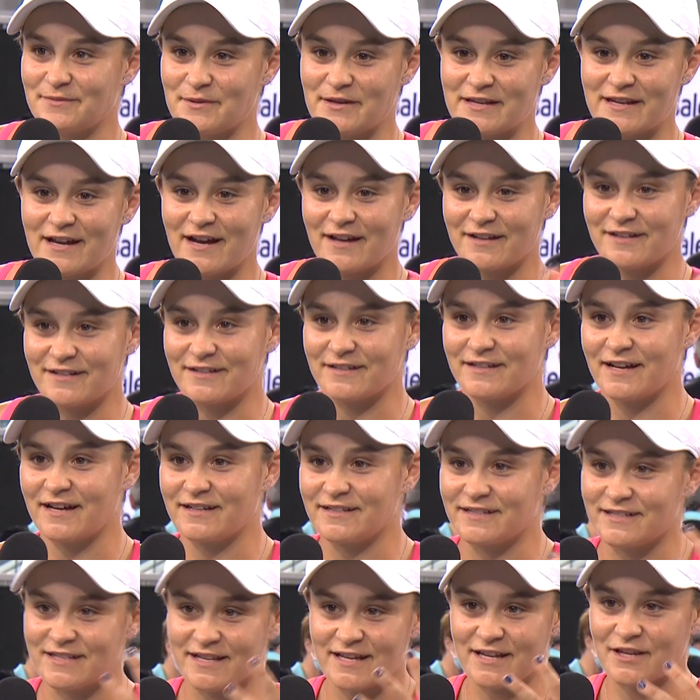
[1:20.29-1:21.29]
I mean, under
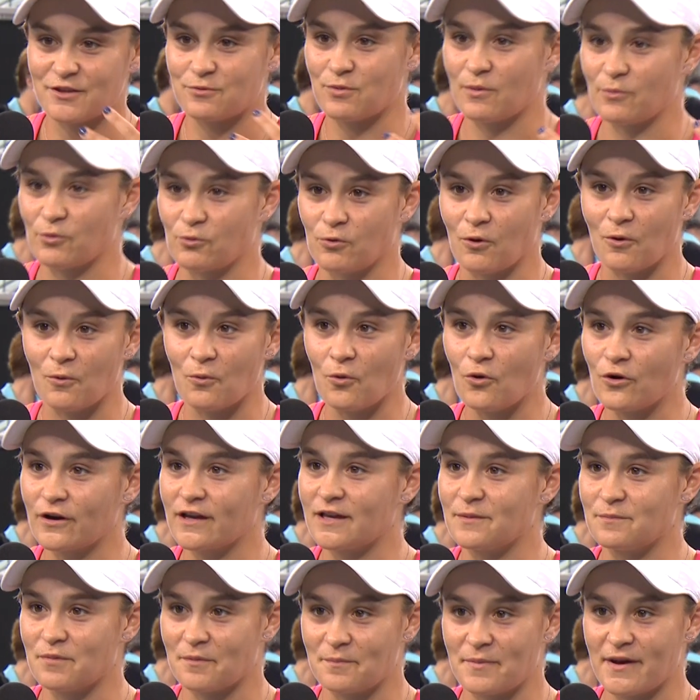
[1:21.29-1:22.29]
underneath when we're all
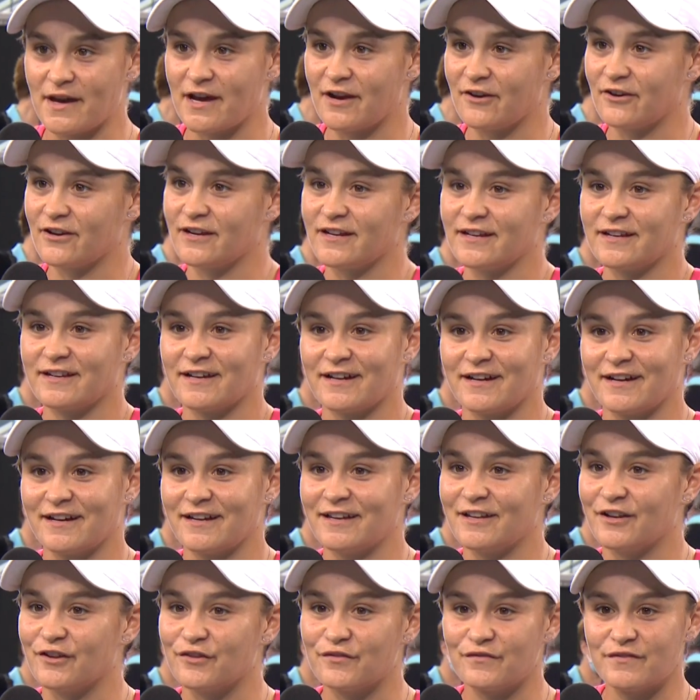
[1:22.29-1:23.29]
walking, preparing, uh,
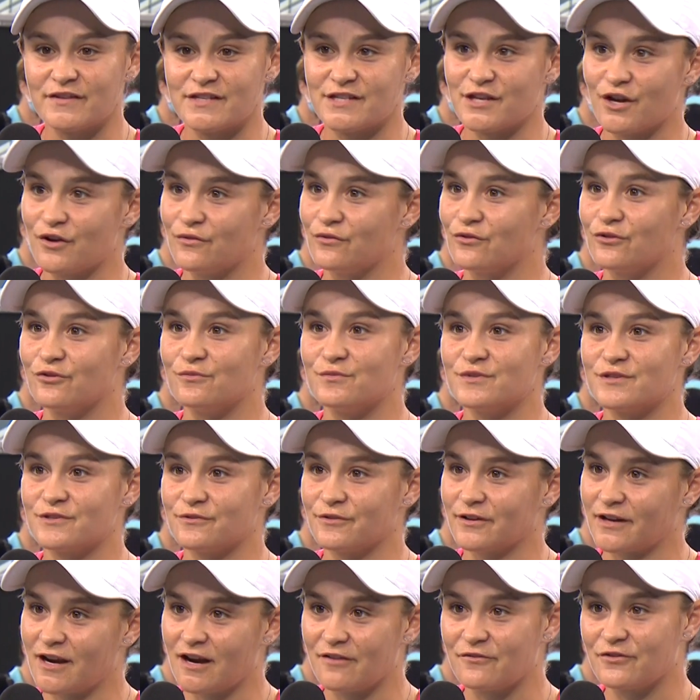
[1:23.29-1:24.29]
you know, the physio rooms,
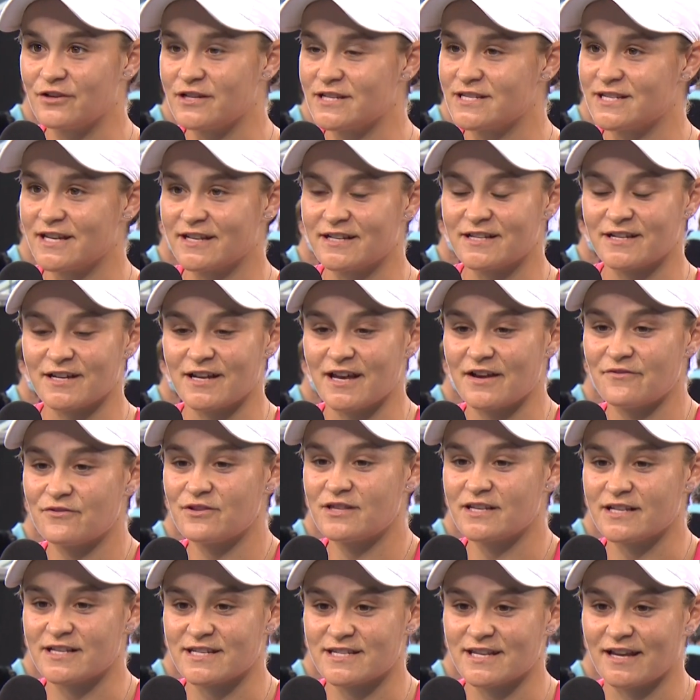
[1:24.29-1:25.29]
the recovery centre,
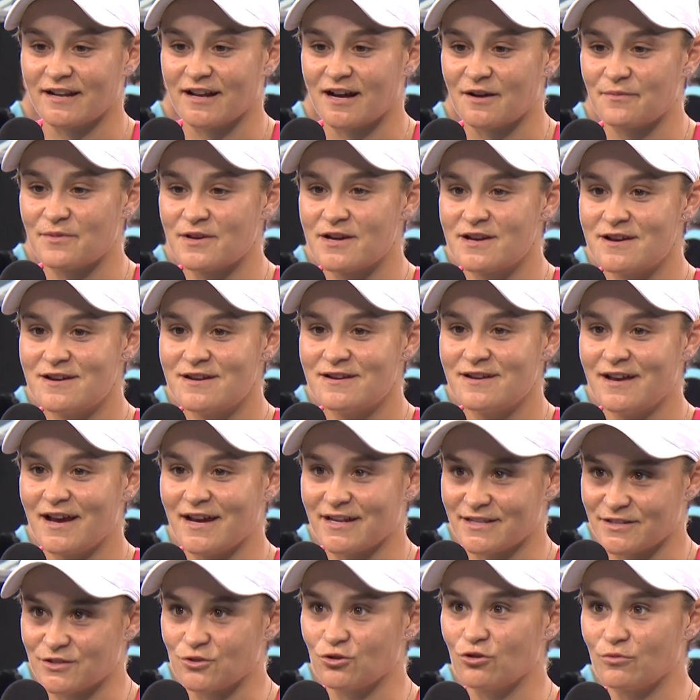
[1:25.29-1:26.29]
everything's set up
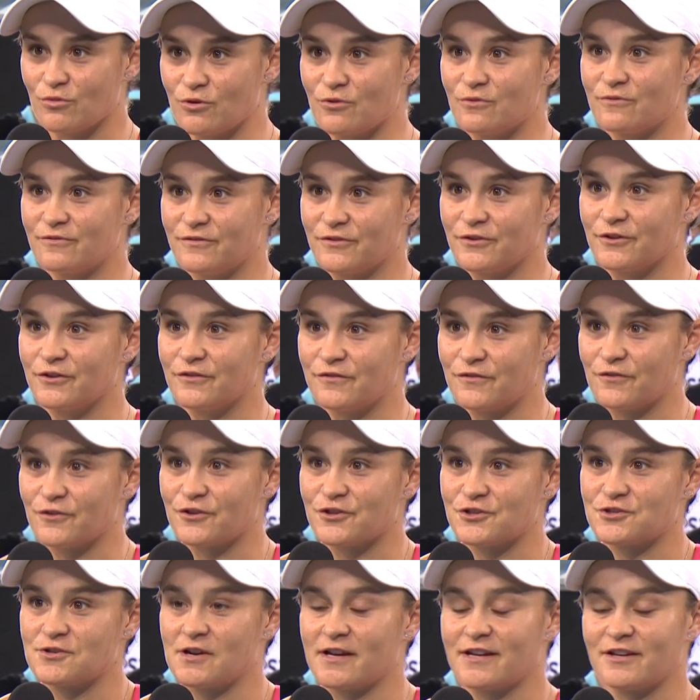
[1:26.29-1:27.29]
as normal for, for
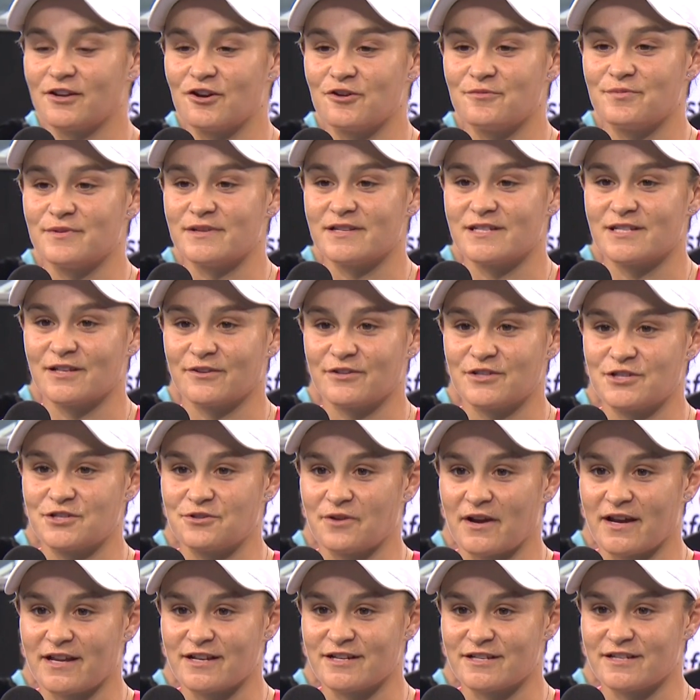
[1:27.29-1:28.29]
an Australian Open. So it's
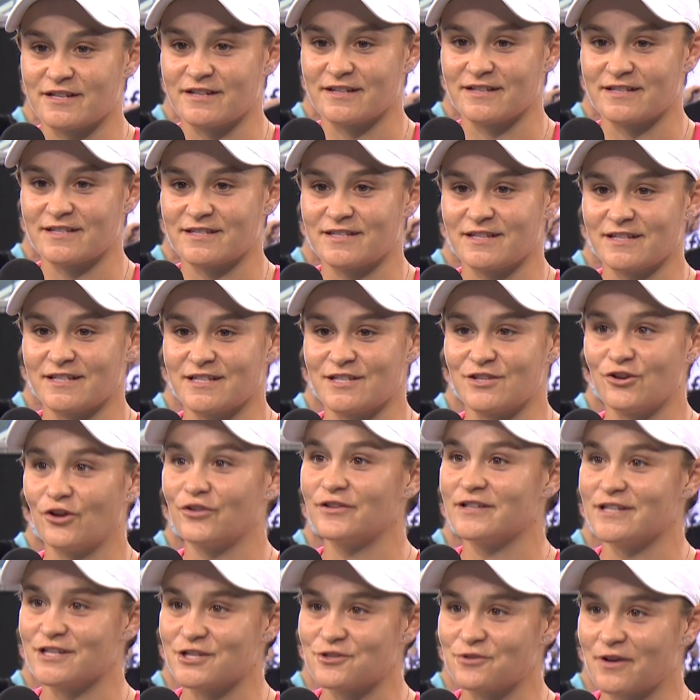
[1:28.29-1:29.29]
strange that it's it's
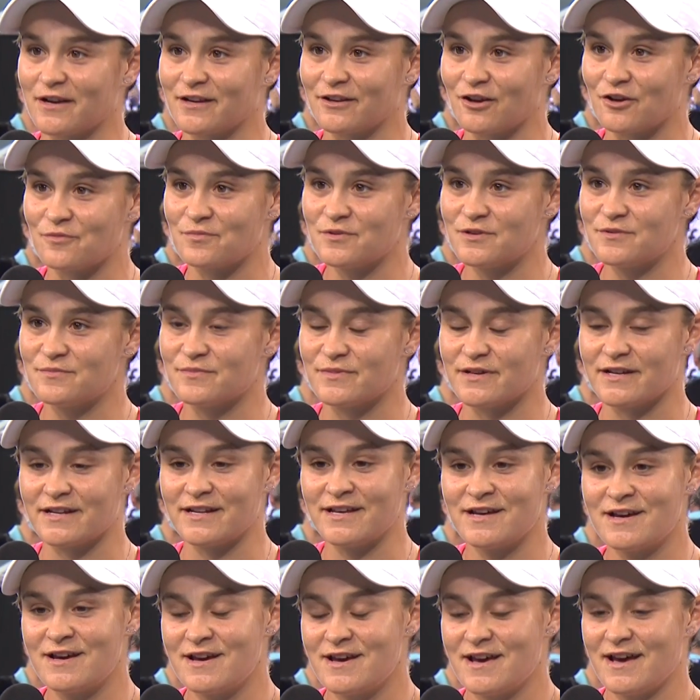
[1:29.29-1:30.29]
not the Australian Open,
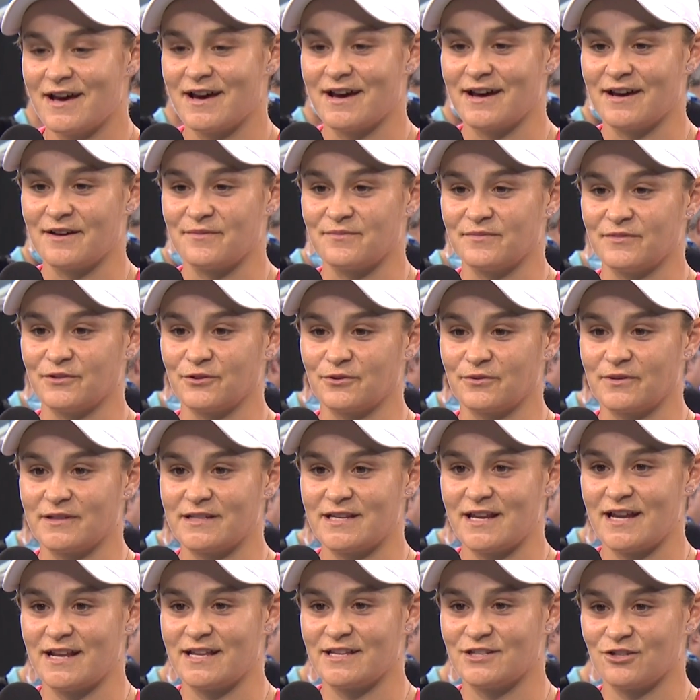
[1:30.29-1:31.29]
but um, look,
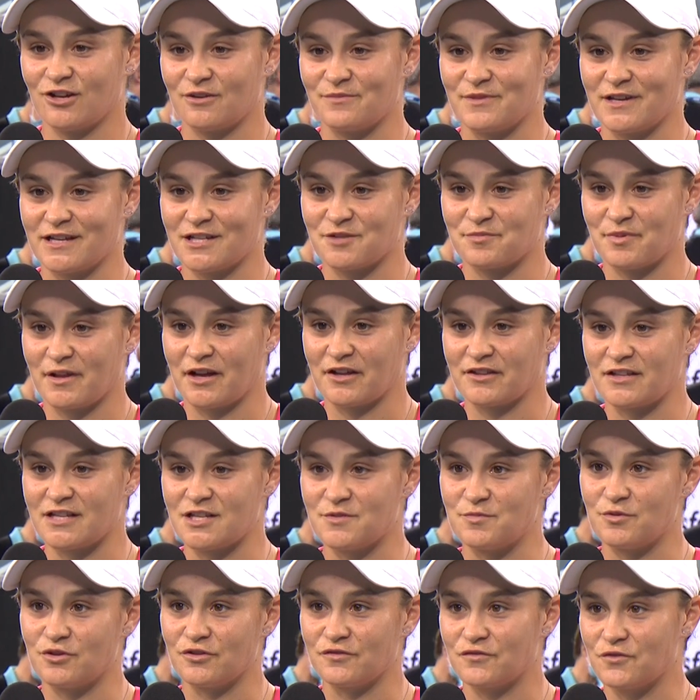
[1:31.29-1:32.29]
it's any time you get to play on
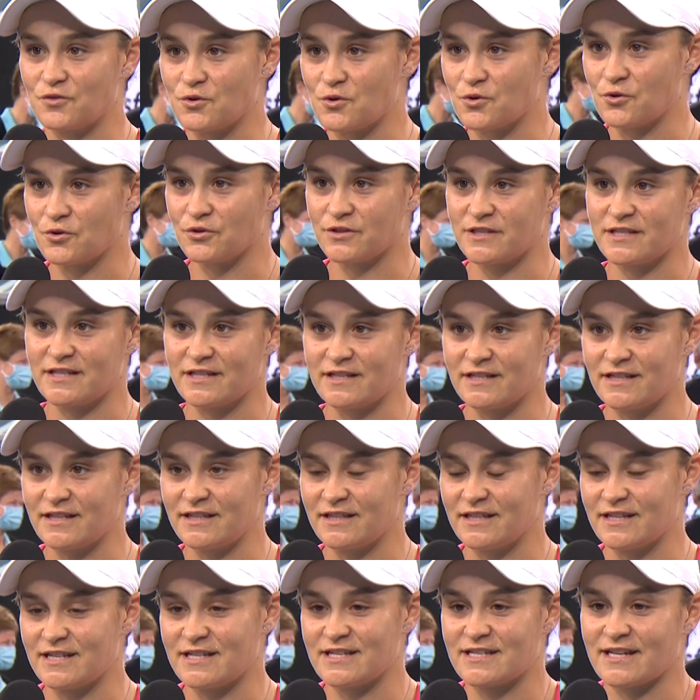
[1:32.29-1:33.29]
these beautiful courts in,
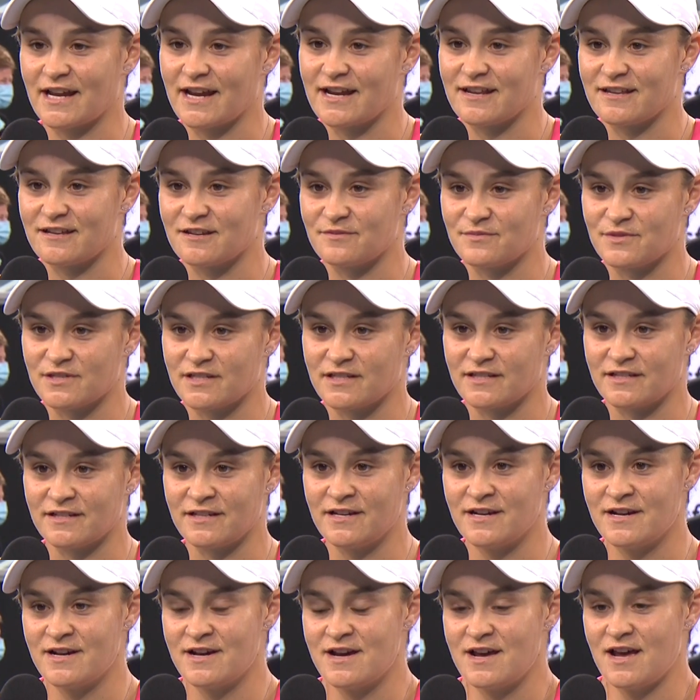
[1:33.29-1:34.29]
in these stadiums and,
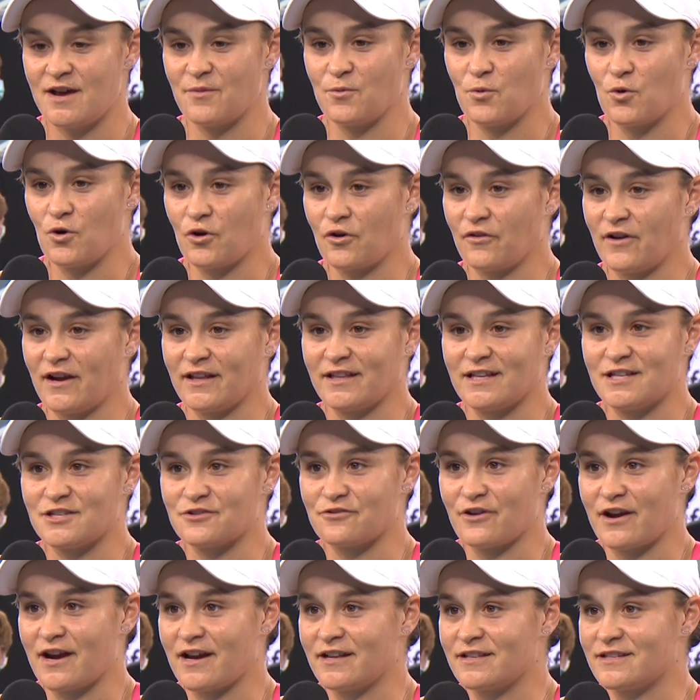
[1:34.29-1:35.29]
and walk around
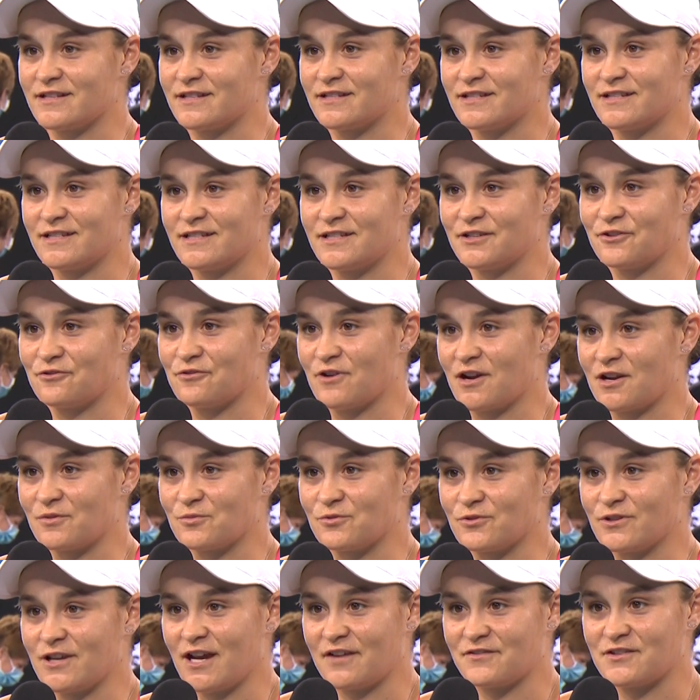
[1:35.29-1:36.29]
these grounds, it's, it's
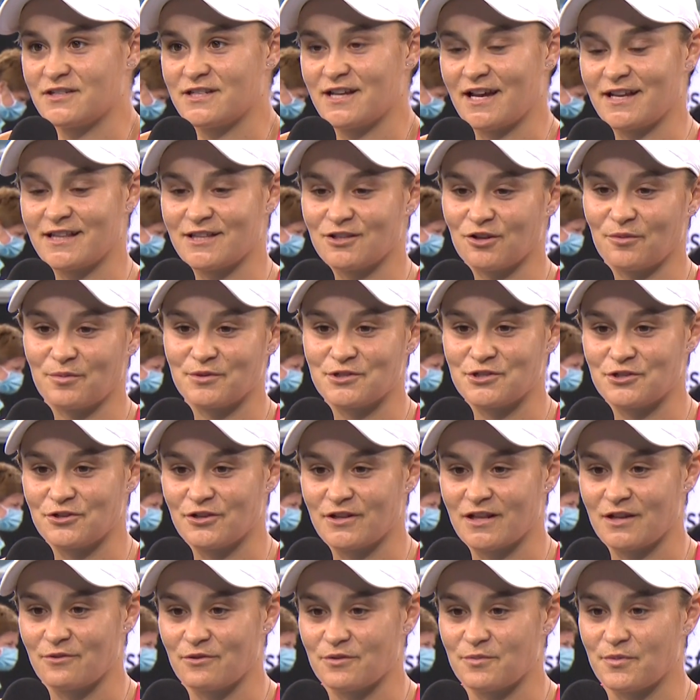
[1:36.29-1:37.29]
incredible. You have to take the
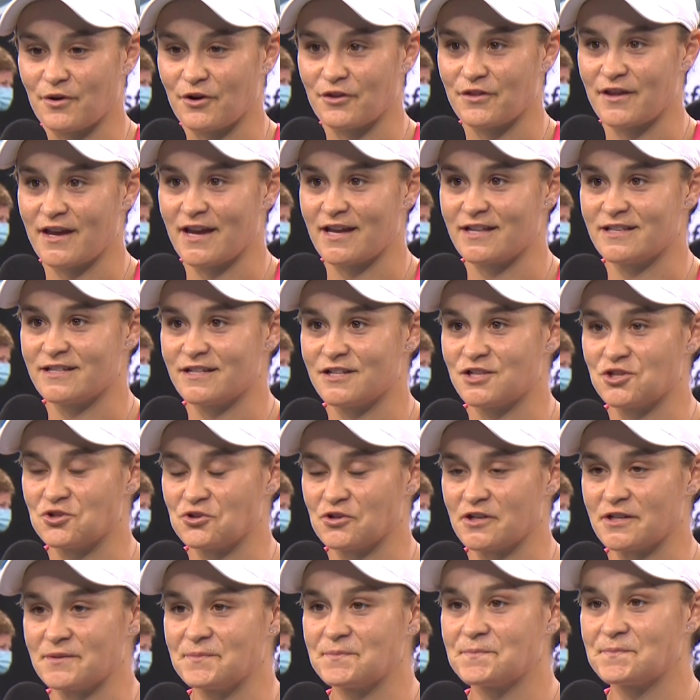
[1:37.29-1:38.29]
opportunity with both hands and
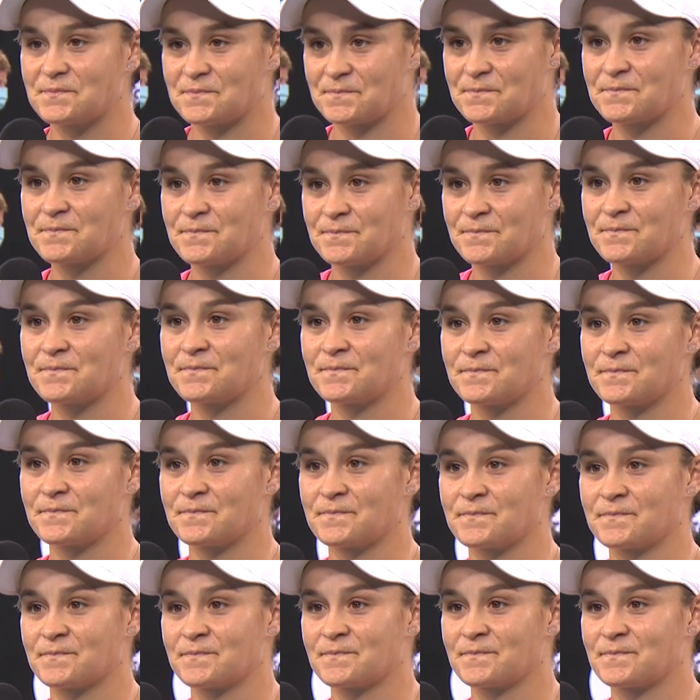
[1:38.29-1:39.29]
enjoy it. Well
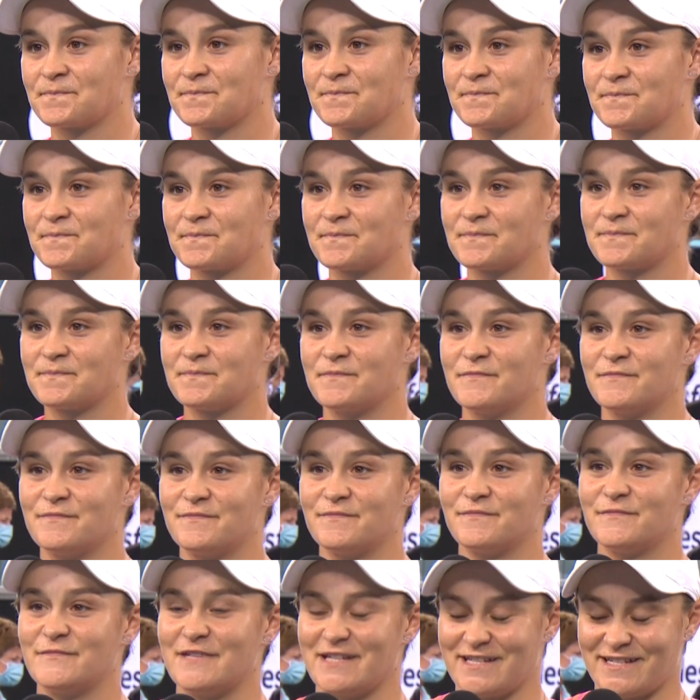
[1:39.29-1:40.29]
played. Enjoy the rest of the
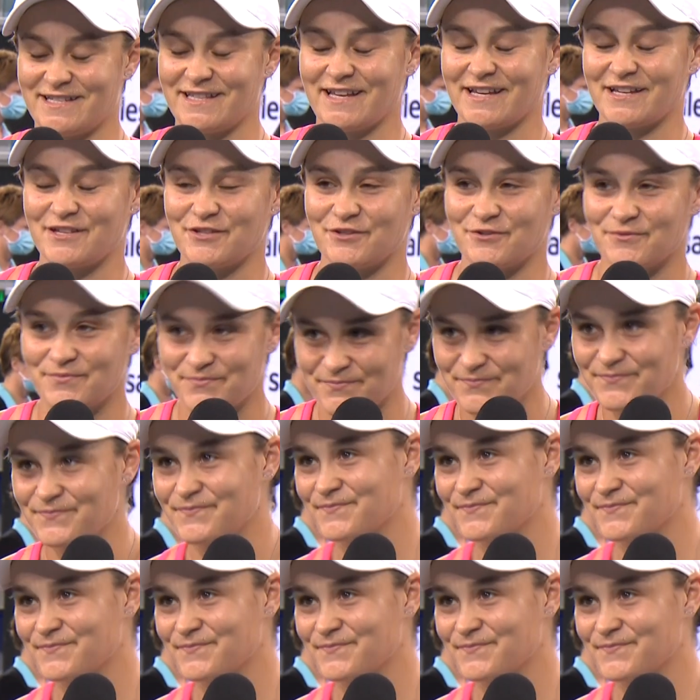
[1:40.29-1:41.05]
week. Yes, thank you.